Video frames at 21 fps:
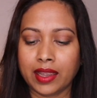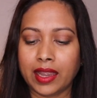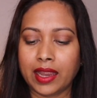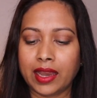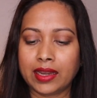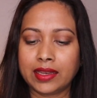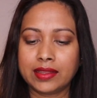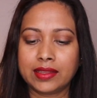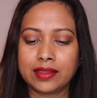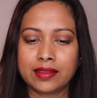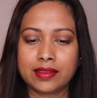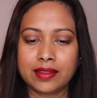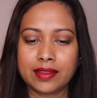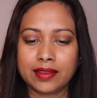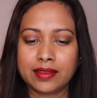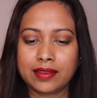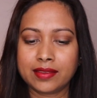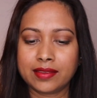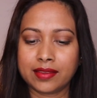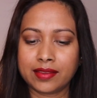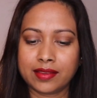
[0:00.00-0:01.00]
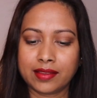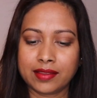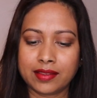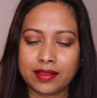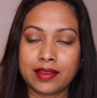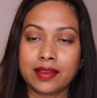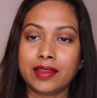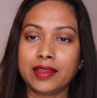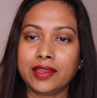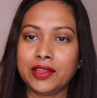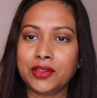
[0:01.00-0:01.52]
and this is
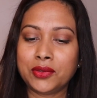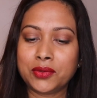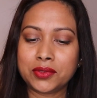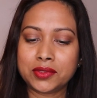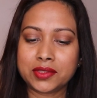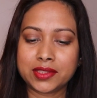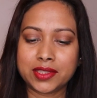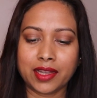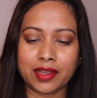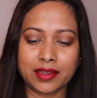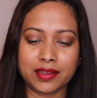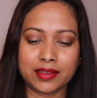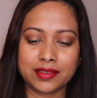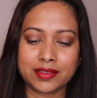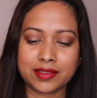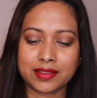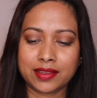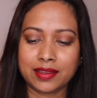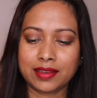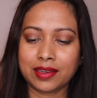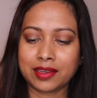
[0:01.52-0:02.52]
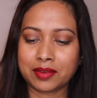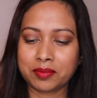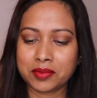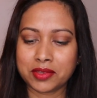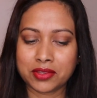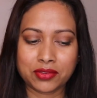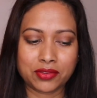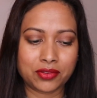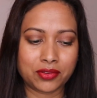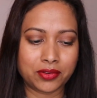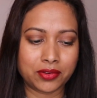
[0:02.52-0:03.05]
huge, guys. Let me
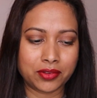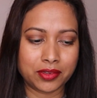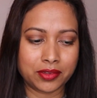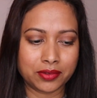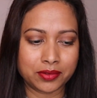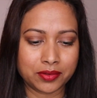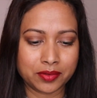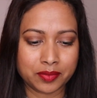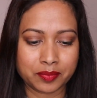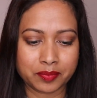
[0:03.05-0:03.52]
show you.